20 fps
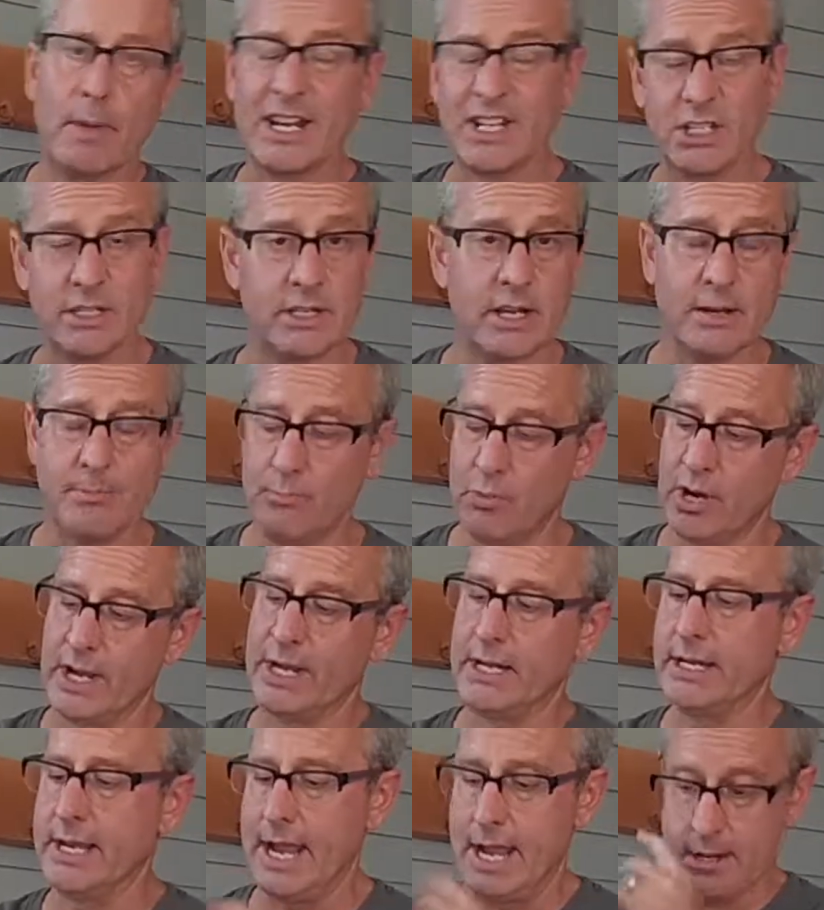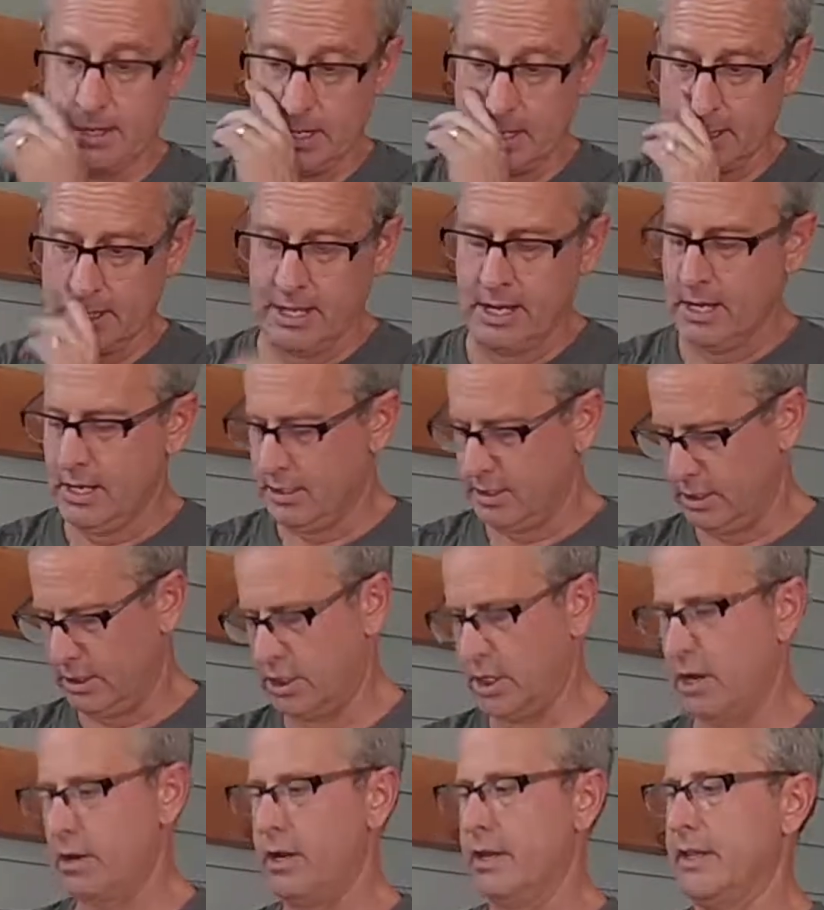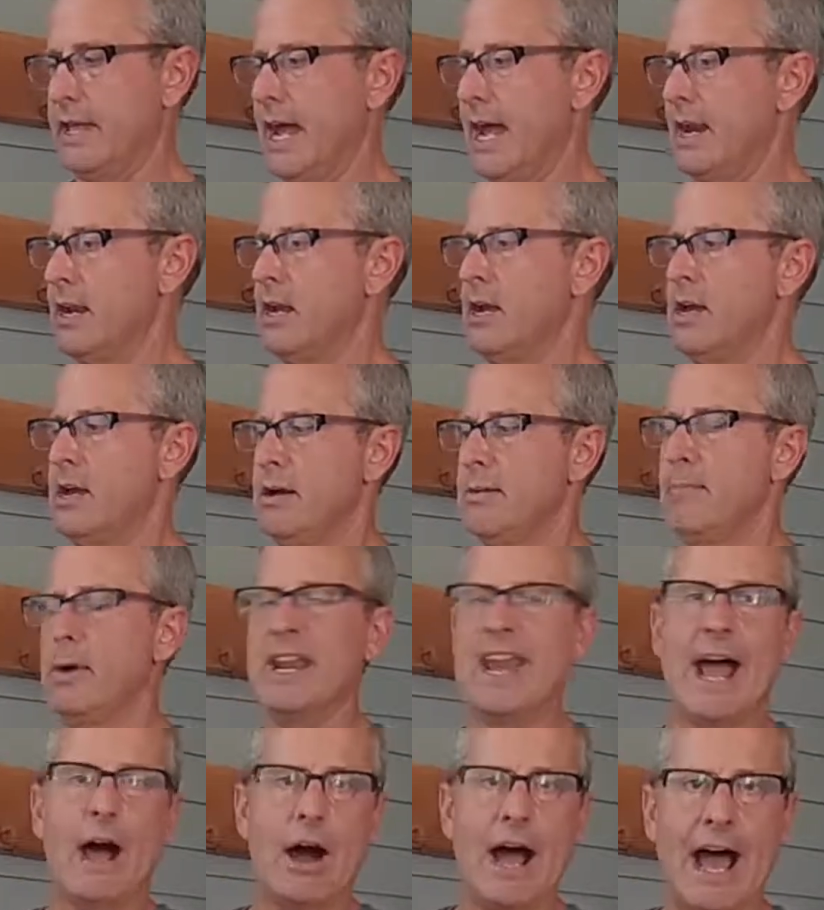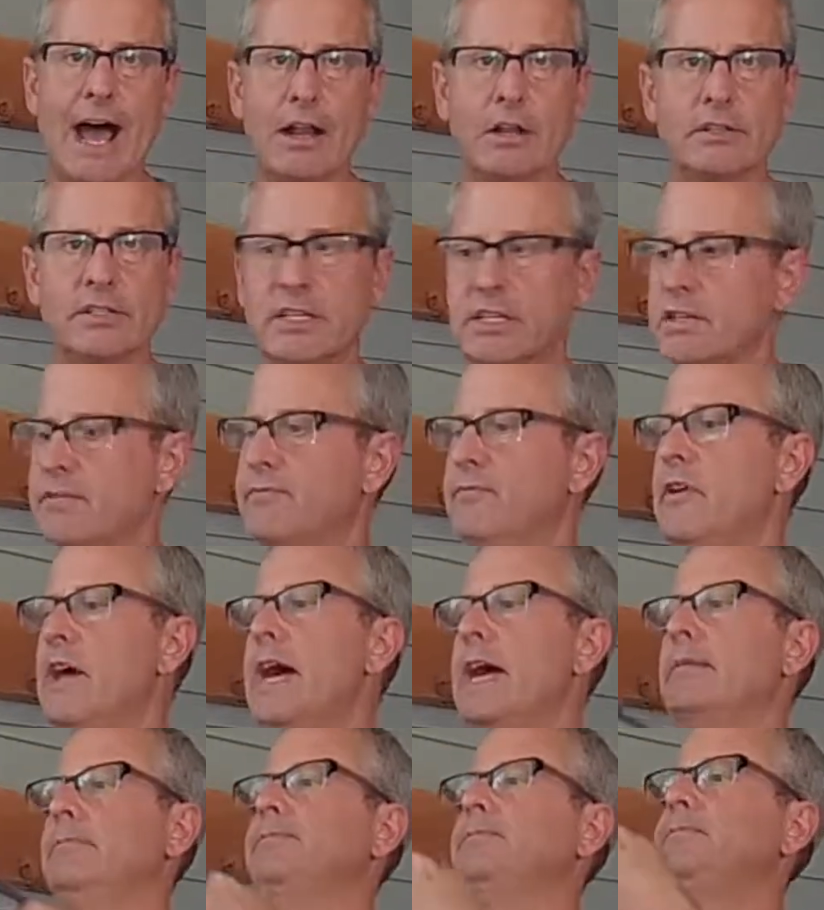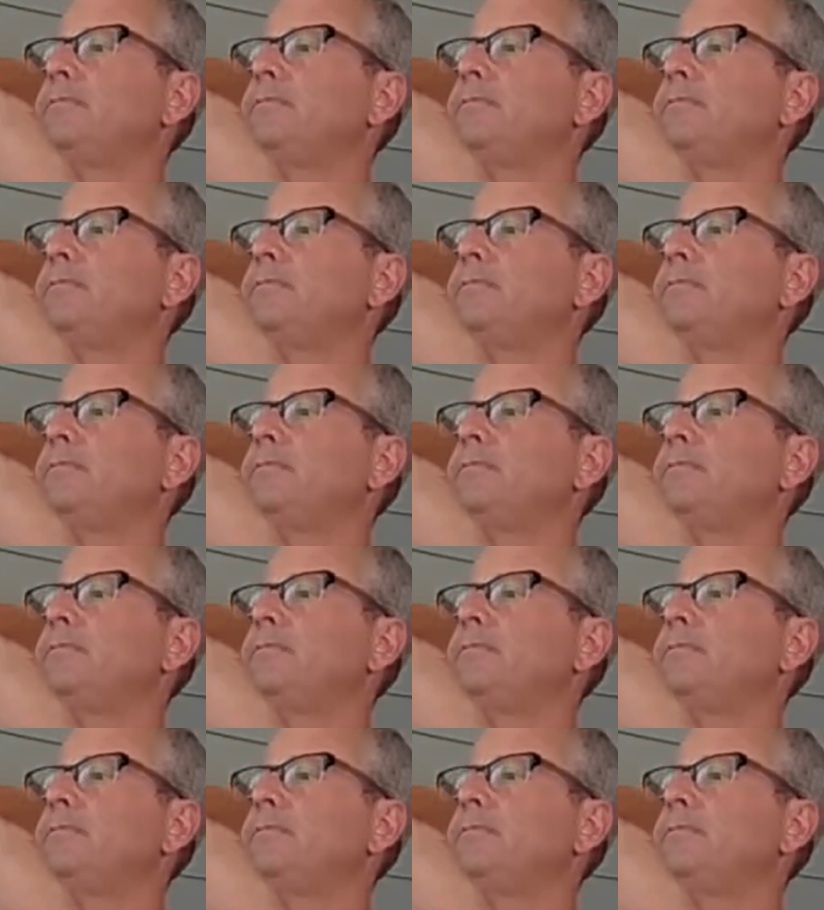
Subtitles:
I just didn't bring it down to show you that. But now, how does this fit?